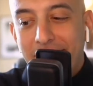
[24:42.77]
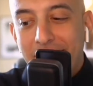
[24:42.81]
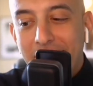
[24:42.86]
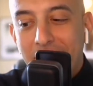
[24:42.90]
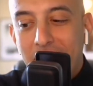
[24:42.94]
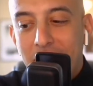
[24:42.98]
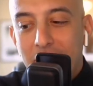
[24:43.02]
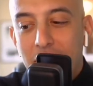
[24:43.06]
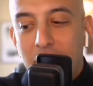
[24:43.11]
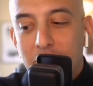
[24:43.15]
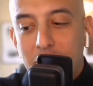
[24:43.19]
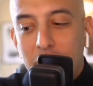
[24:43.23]

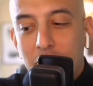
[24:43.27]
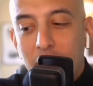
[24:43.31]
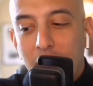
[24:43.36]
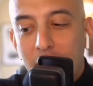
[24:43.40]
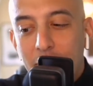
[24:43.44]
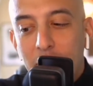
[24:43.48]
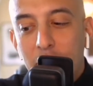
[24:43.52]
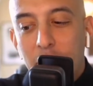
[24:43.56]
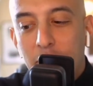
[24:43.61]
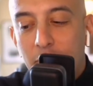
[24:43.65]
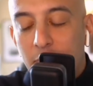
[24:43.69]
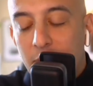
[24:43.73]
you know, do you
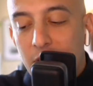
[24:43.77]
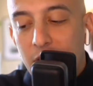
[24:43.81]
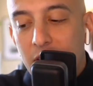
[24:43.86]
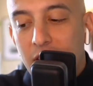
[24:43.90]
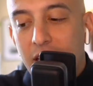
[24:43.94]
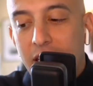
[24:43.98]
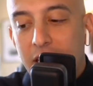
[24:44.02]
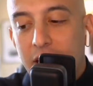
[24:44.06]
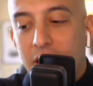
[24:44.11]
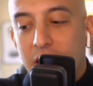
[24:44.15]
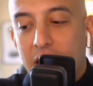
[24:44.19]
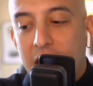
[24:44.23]
ever feel
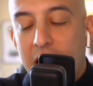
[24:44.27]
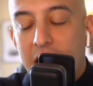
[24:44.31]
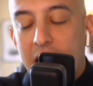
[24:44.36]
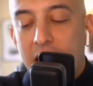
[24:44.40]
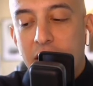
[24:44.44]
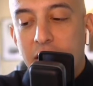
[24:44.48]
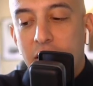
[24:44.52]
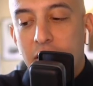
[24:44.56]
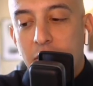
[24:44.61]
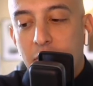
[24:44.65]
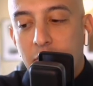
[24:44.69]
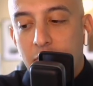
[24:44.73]
like you're
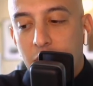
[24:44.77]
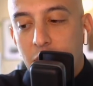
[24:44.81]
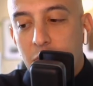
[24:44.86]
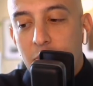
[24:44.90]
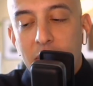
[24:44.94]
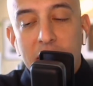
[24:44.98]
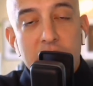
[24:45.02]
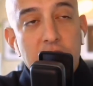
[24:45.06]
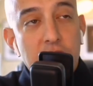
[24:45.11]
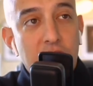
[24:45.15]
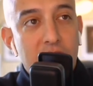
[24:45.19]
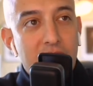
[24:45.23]
kind of, you
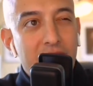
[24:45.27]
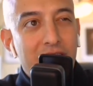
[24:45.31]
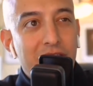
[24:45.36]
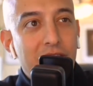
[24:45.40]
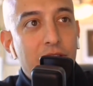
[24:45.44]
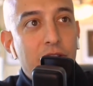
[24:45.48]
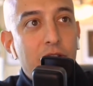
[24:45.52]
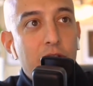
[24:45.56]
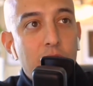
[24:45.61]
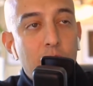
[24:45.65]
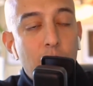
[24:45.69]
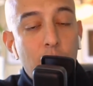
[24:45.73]
mentioned, you
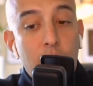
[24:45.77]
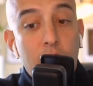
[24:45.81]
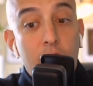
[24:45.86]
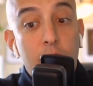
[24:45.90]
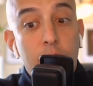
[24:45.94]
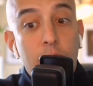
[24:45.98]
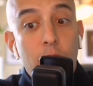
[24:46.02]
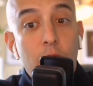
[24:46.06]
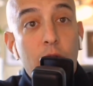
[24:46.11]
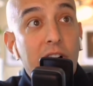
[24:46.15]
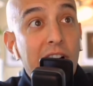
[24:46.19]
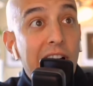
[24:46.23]
know, you work
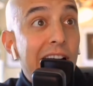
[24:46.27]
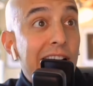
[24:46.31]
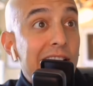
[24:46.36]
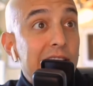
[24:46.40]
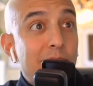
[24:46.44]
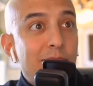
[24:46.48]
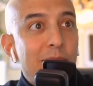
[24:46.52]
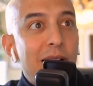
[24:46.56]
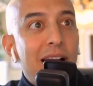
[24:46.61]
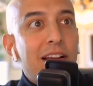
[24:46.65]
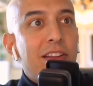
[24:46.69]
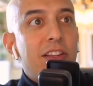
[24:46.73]
for
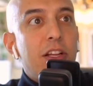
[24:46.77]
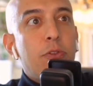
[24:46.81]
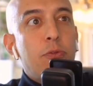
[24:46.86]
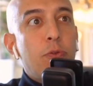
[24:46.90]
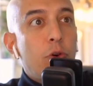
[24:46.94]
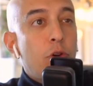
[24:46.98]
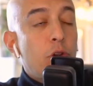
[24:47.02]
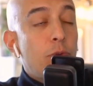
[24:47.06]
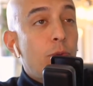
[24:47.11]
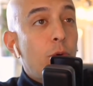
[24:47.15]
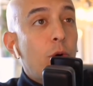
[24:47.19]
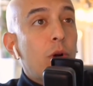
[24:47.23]
Godsmack,
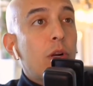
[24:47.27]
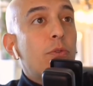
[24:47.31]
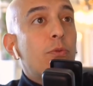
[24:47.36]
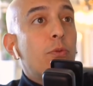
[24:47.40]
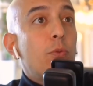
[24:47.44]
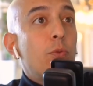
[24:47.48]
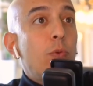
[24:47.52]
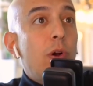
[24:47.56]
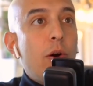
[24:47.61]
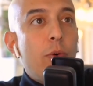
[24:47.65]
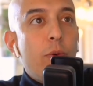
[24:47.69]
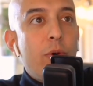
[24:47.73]
therefore you work
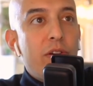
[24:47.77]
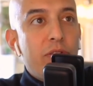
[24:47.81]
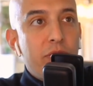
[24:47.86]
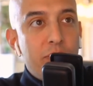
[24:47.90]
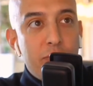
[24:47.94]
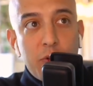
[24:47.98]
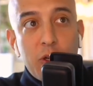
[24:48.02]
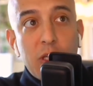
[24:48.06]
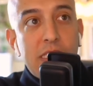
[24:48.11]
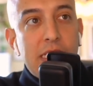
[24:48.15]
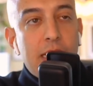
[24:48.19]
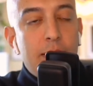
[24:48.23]
well with,
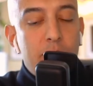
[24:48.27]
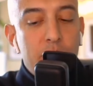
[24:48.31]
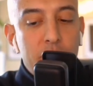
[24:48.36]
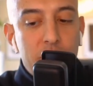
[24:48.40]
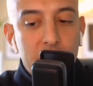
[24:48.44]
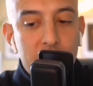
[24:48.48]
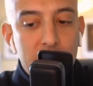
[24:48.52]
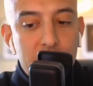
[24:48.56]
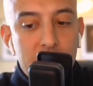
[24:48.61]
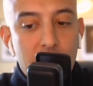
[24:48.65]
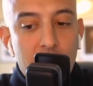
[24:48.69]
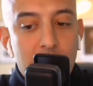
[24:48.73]
for example,
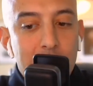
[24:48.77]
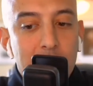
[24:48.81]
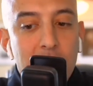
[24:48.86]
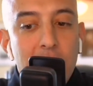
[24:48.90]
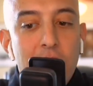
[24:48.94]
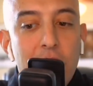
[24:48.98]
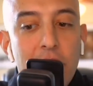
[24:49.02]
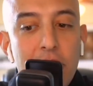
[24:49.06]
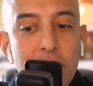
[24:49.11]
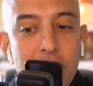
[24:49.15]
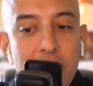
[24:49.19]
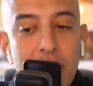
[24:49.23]
Disturbed.
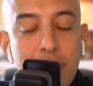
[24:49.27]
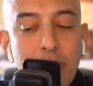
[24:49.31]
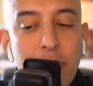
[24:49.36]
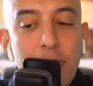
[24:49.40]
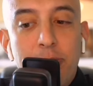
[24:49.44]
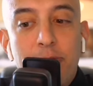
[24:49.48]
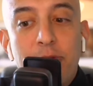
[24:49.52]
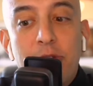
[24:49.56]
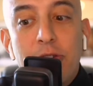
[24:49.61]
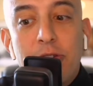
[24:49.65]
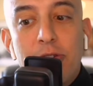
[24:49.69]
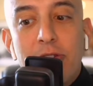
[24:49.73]
Do you ever
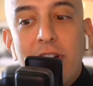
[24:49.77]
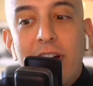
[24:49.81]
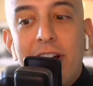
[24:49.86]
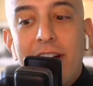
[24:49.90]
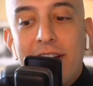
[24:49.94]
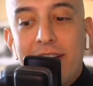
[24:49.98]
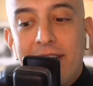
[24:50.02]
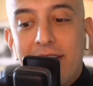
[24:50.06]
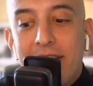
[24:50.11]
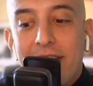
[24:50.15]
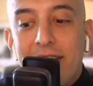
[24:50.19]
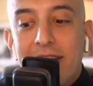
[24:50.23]
feel
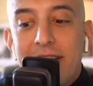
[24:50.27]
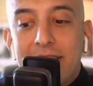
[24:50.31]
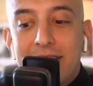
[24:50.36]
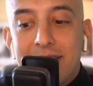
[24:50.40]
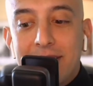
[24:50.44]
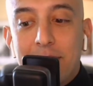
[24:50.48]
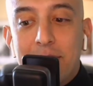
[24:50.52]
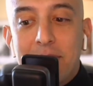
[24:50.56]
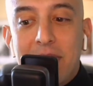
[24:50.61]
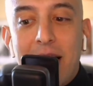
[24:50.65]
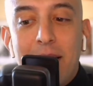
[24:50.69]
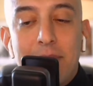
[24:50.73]
like
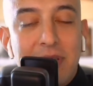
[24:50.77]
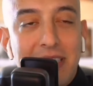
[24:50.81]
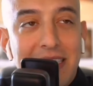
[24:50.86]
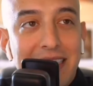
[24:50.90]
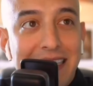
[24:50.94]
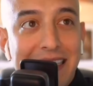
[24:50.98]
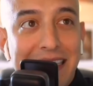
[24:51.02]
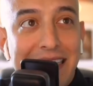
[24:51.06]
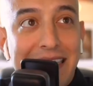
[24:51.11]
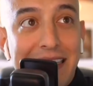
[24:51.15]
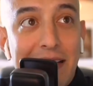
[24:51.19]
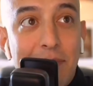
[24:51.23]
sometimes it's
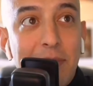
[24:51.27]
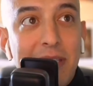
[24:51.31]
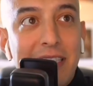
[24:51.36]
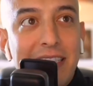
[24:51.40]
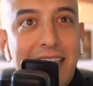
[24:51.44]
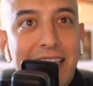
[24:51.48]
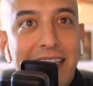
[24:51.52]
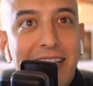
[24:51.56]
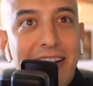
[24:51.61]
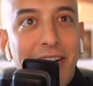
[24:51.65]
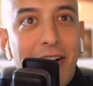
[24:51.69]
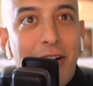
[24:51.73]

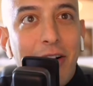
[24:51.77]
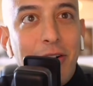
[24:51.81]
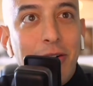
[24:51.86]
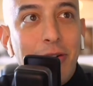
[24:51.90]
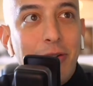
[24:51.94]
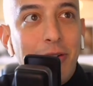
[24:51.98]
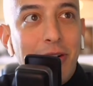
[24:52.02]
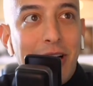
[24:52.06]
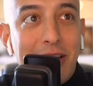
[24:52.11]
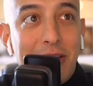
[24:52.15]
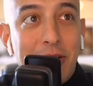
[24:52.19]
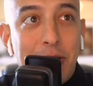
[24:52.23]
limiting? Are
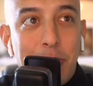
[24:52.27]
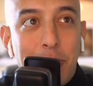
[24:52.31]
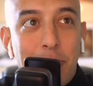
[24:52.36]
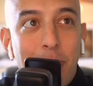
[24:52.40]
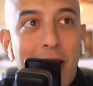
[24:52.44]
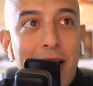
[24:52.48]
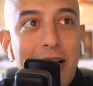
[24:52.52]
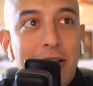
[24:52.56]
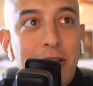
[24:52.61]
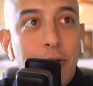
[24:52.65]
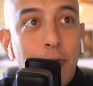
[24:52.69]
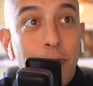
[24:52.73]
you like
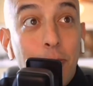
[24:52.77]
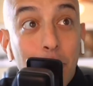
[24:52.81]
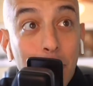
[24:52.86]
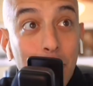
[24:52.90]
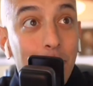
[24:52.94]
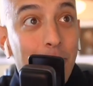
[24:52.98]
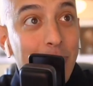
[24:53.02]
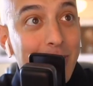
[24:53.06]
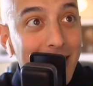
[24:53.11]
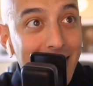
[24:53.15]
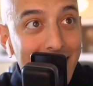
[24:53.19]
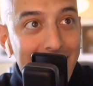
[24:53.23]
trying to work
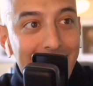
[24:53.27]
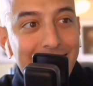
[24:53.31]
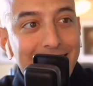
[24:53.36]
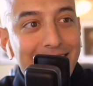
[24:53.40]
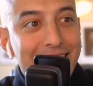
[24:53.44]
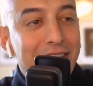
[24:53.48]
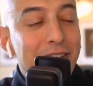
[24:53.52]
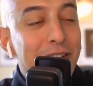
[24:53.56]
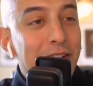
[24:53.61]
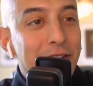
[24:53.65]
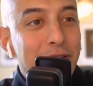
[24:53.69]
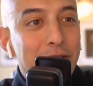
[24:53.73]
with
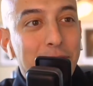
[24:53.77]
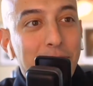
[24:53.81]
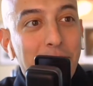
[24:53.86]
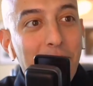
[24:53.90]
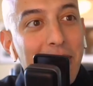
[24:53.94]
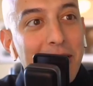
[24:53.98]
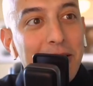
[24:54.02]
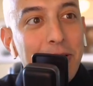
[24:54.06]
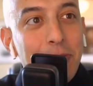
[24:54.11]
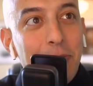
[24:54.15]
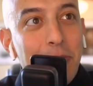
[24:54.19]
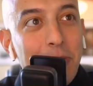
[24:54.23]
Hanson? Are you
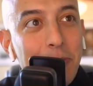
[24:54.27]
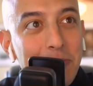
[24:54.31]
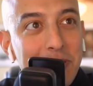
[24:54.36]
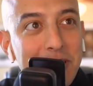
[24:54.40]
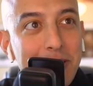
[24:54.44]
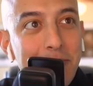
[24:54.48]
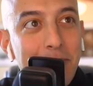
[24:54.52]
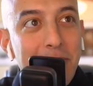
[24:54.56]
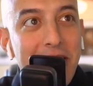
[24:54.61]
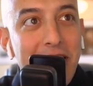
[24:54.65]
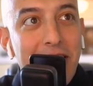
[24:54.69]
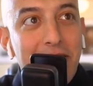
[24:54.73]
trying to work with
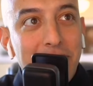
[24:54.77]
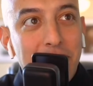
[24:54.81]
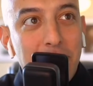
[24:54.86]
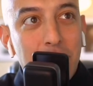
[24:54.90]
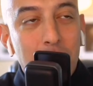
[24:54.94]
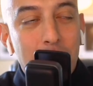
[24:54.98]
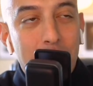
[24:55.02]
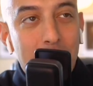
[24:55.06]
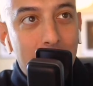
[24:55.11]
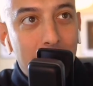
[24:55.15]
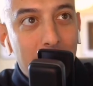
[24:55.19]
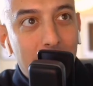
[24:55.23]
somebody else so
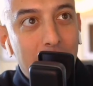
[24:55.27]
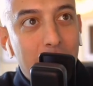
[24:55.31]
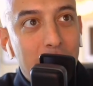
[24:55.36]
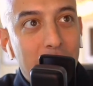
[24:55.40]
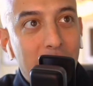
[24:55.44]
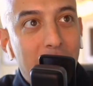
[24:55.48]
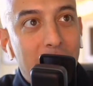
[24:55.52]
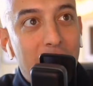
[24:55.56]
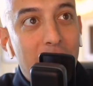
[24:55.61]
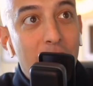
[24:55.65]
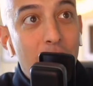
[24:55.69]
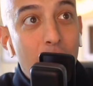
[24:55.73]
people can be
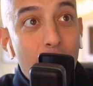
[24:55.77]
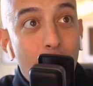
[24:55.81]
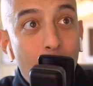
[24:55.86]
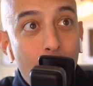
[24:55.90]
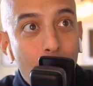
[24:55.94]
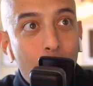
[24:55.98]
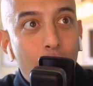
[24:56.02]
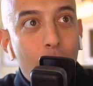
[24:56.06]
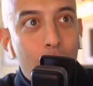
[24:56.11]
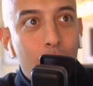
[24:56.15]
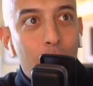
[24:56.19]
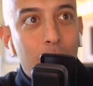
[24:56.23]
like,
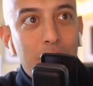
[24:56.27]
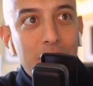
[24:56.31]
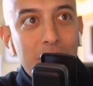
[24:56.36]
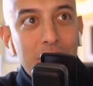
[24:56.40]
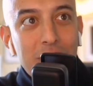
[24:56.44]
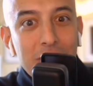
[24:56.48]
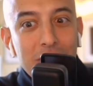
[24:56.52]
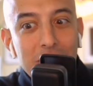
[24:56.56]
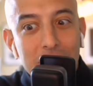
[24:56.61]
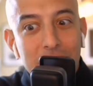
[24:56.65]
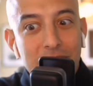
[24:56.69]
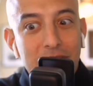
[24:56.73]
oh,
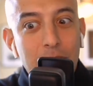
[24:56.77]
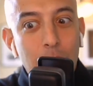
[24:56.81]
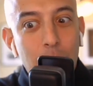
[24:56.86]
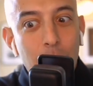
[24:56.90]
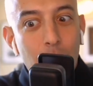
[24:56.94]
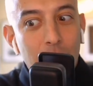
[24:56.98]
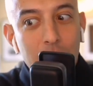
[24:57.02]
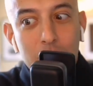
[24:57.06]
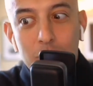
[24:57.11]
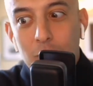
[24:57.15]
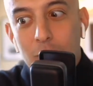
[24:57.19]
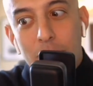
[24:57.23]
she
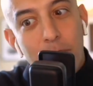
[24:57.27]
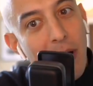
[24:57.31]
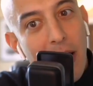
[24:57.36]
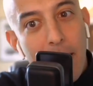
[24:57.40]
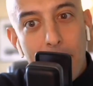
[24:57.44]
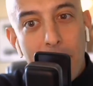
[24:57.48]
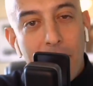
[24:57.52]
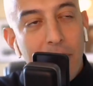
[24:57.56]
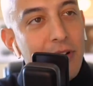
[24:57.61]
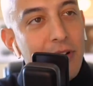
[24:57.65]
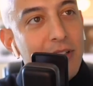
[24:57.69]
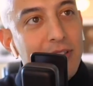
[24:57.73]
works with
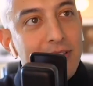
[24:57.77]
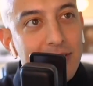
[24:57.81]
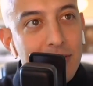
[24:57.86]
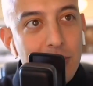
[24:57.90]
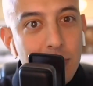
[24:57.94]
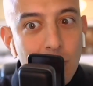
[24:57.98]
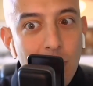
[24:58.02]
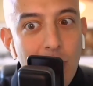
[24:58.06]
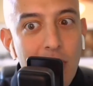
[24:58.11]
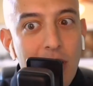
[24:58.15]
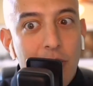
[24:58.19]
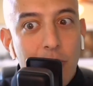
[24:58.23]
pop artists as
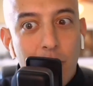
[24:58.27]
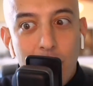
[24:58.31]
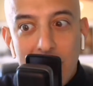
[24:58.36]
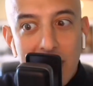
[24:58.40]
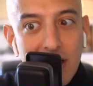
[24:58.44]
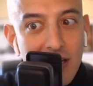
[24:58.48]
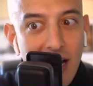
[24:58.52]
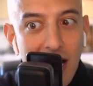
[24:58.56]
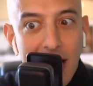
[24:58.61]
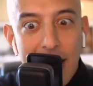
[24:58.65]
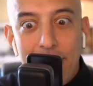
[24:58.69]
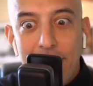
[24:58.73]
well, we can
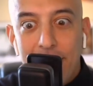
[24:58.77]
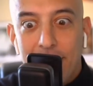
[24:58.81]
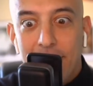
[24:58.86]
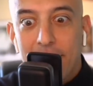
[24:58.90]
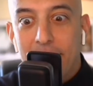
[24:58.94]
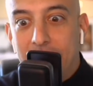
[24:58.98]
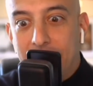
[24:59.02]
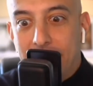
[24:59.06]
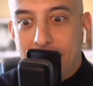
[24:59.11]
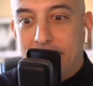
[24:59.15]
hire her?